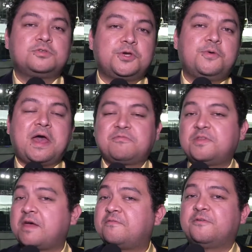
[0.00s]
So
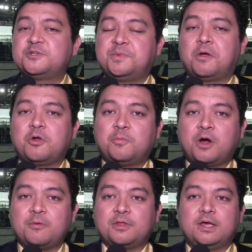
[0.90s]
after that first period, you're
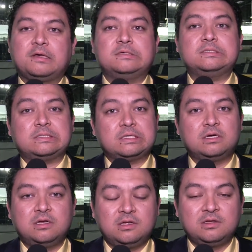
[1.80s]
probably like,
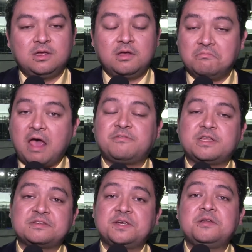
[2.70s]
ugh. After
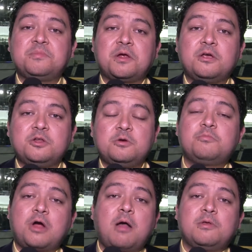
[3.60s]
that second period, you're
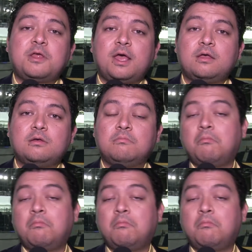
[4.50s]
probably like,